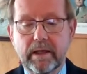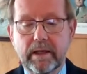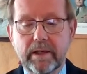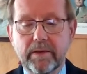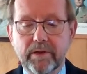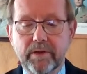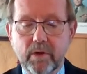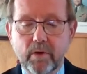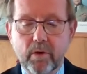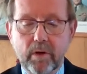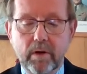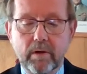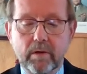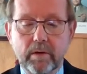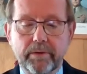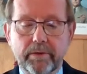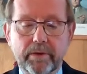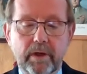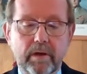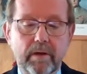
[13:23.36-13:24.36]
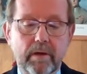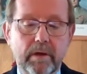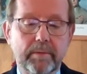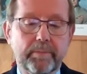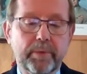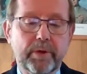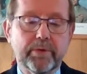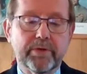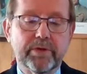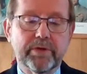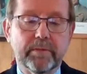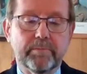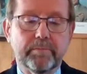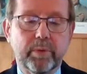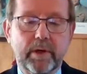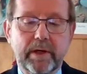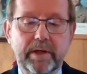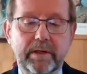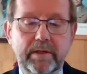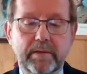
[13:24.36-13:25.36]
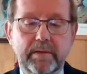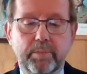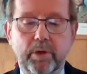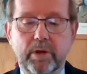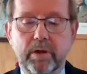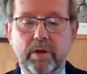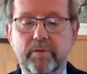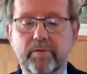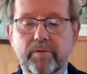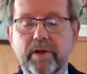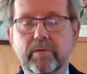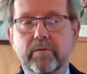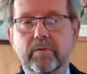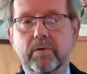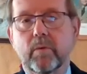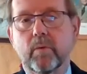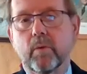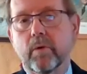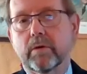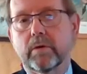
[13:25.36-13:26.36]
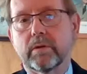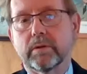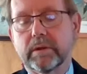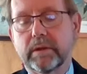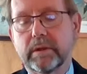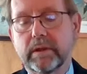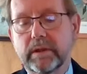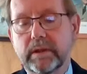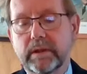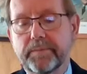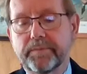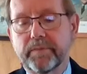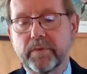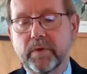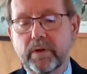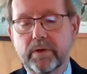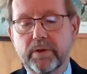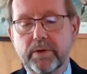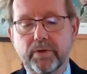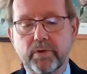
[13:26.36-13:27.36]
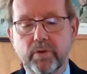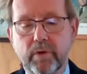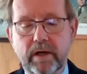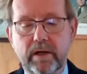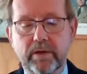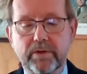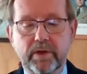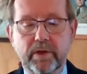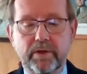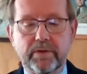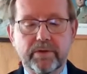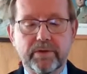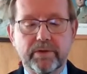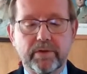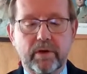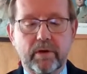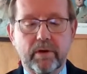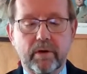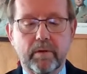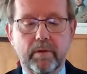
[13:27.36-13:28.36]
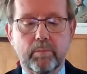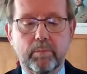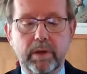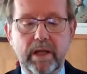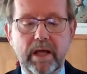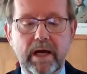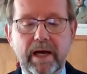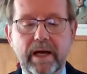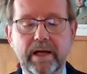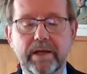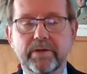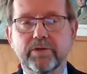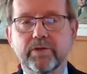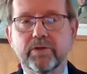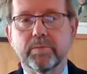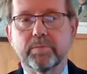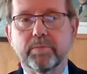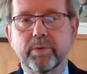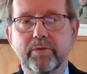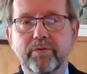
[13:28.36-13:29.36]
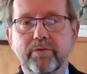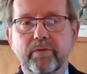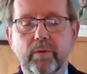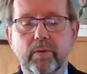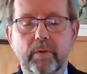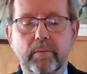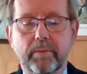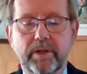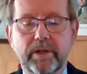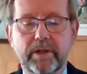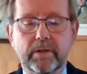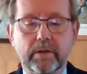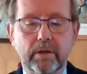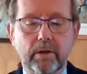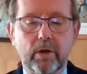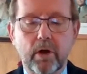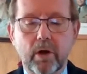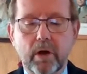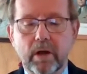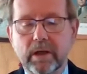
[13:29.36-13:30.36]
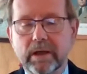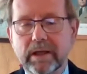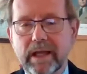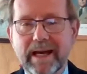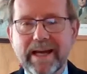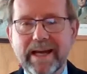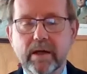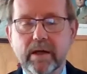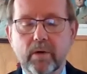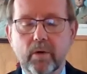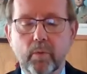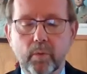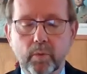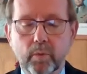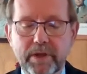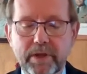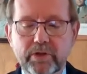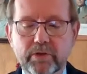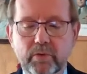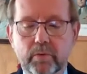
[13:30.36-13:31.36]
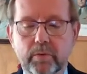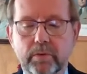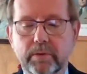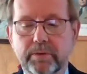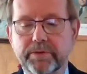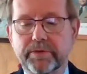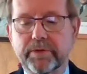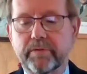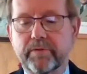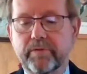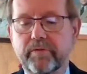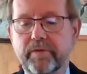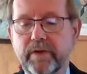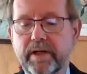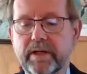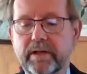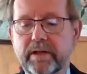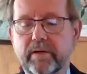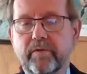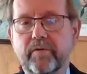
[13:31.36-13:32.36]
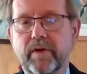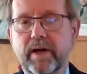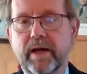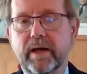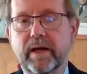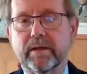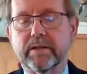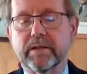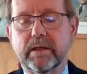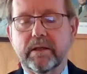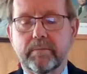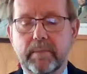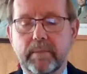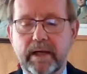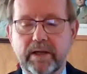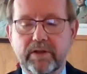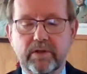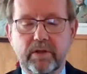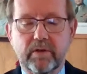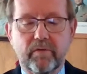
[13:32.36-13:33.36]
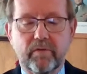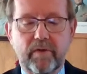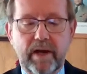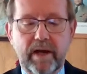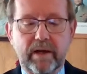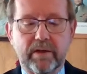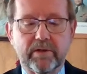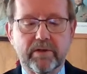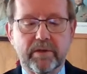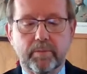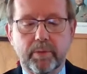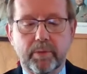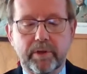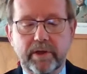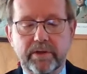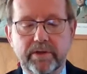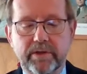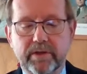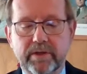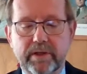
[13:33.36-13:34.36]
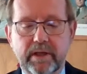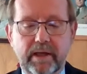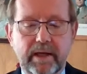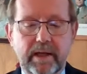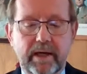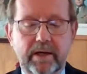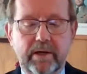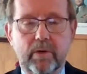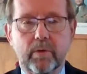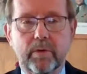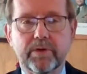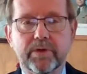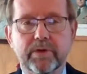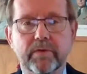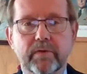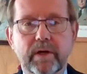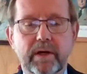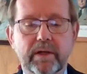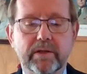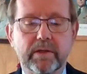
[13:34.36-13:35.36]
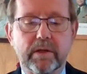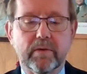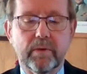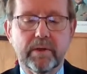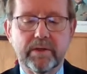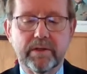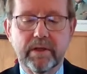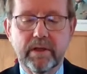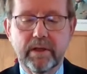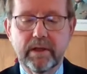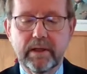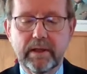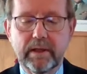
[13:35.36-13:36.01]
In the current post-Apprendi Booker federal world, although trial judges are obliged to perform the law-like rituals of finding facts and matching facts to pre-existing categories of consequence,